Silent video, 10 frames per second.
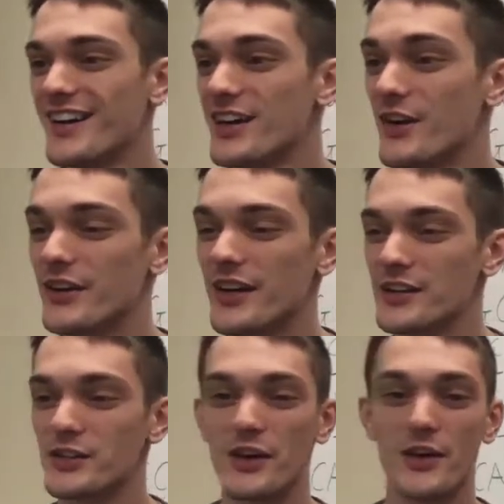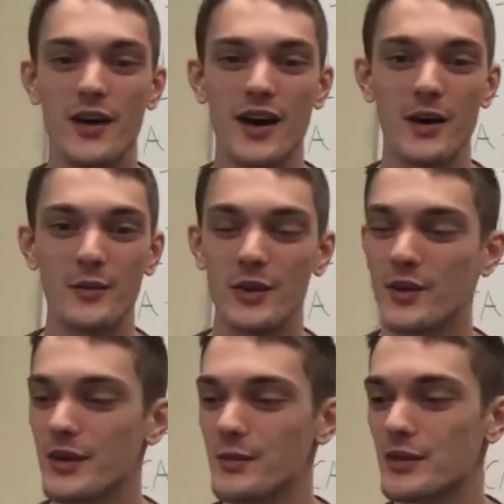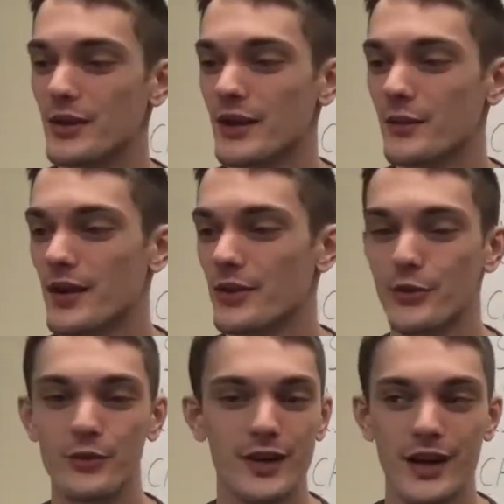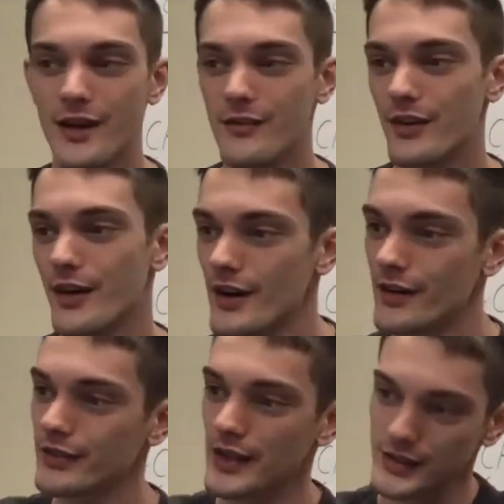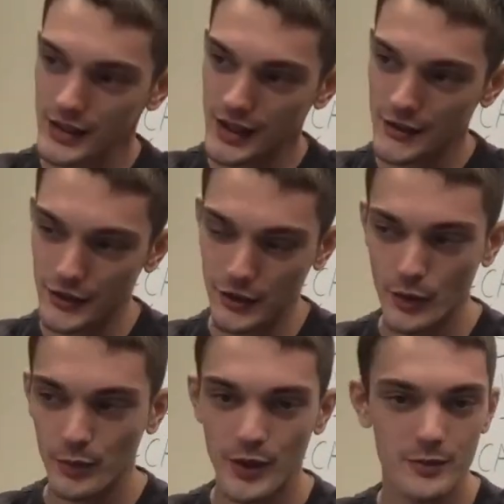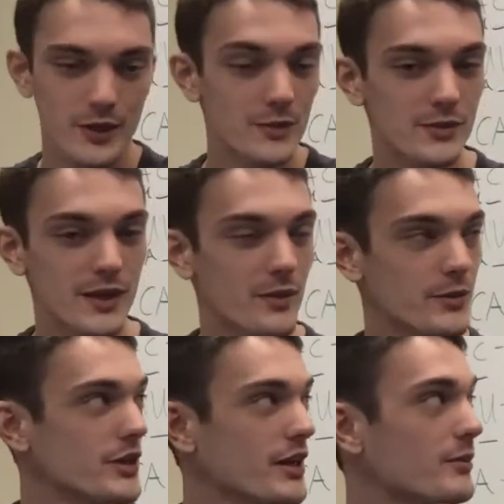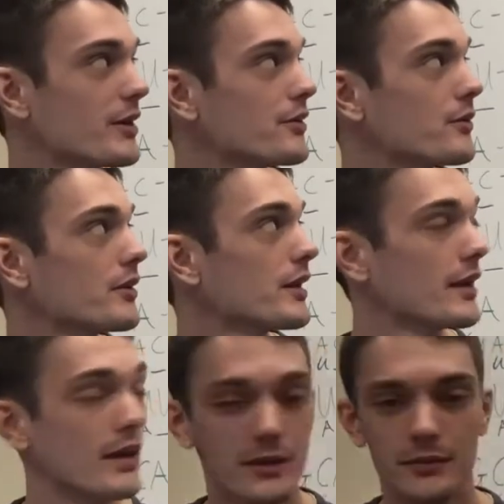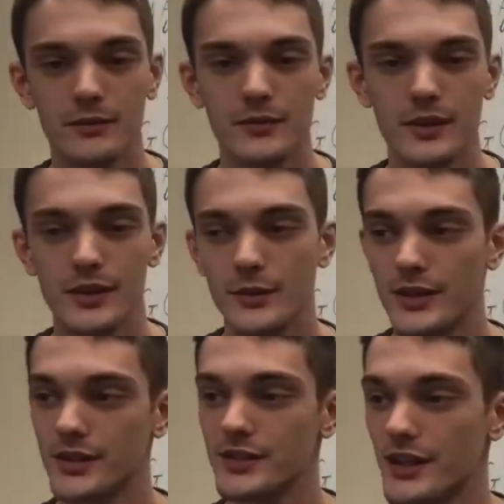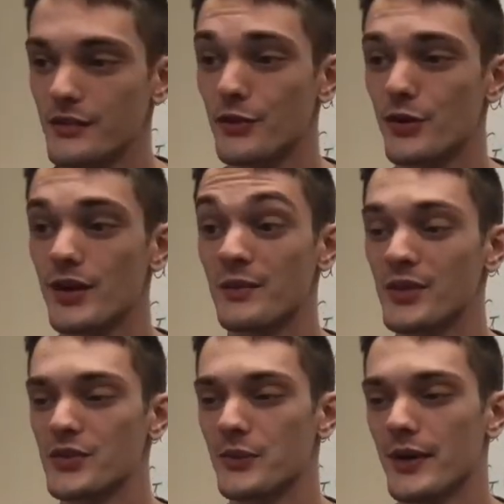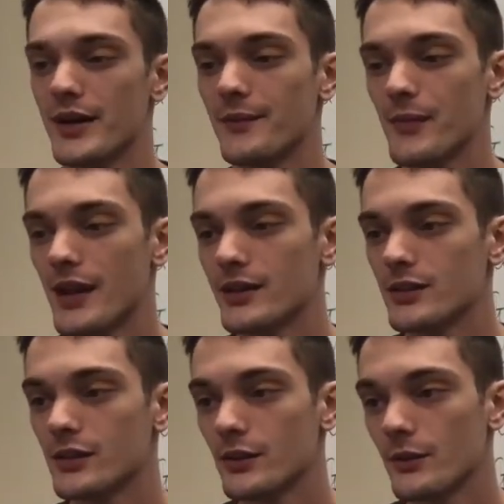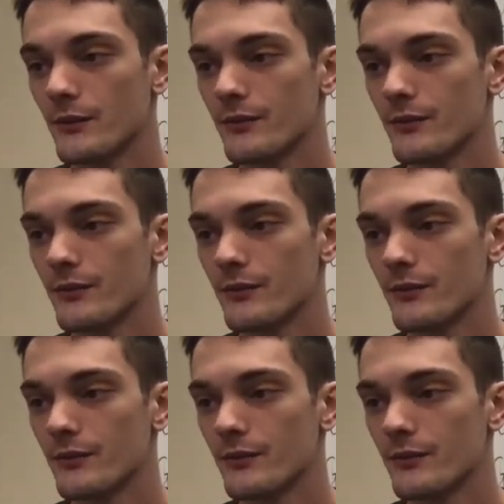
Okay, so we're going to be doing 1 through 5 of lesson 11 group problems. My name is Jacob Underwood, and I am the one assigned for numbers 1 and 2.